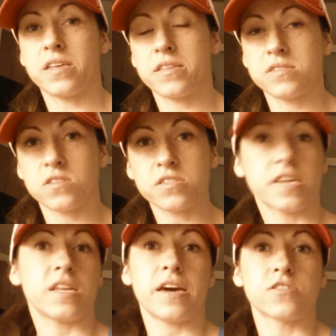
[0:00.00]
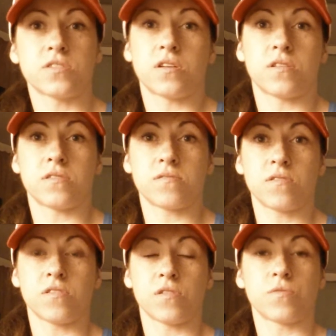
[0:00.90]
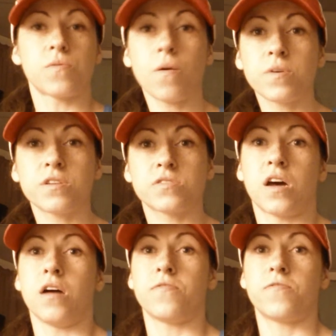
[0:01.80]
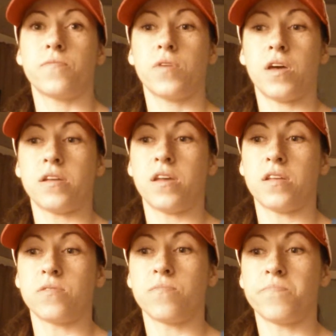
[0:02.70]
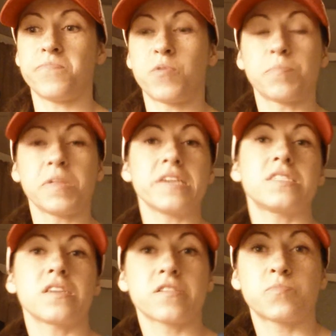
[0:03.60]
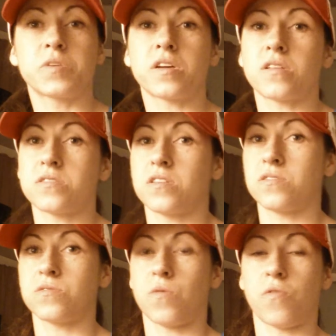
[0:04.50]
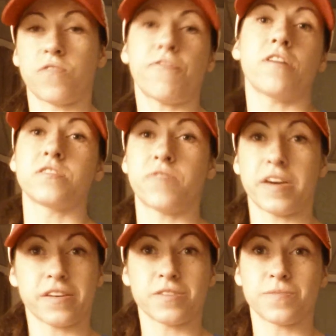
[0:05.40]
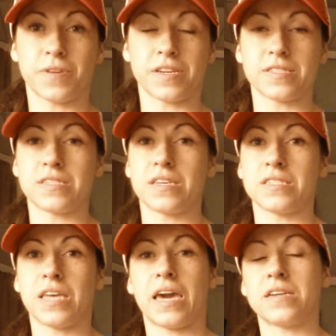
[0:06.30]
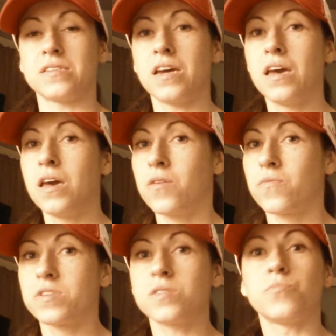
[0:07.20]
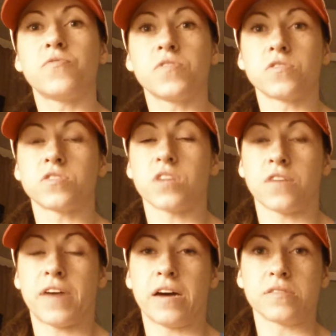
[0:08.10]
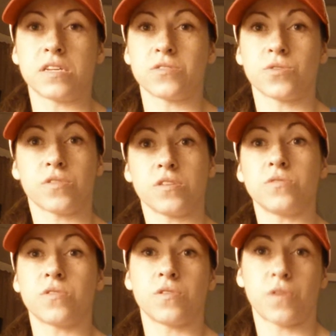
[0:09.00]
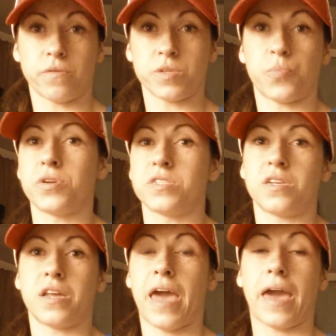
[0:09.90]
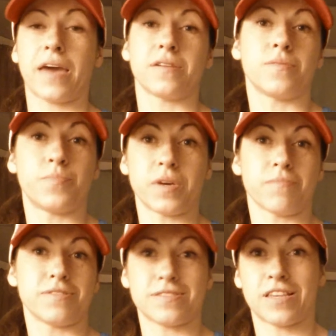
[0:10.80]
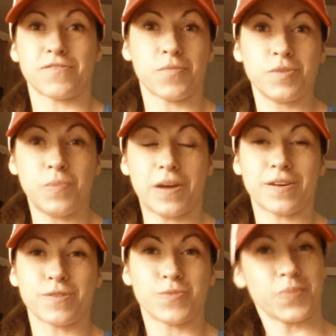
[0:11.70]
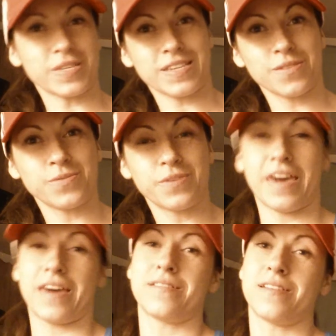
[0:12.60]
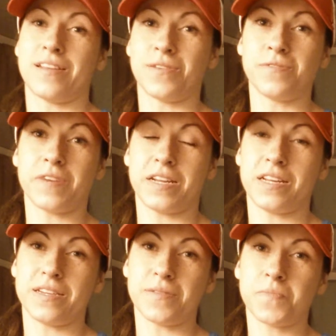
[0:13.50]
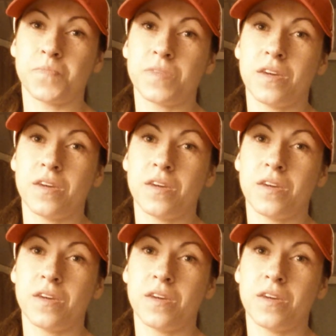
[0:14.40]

and start taking action on, you know, growing yourself and replacing experiences or falsifying experiences and really moving yourself out there so that you can grow as a person and become a successful Beachbody coach, because I know you can and I know you've got it in you.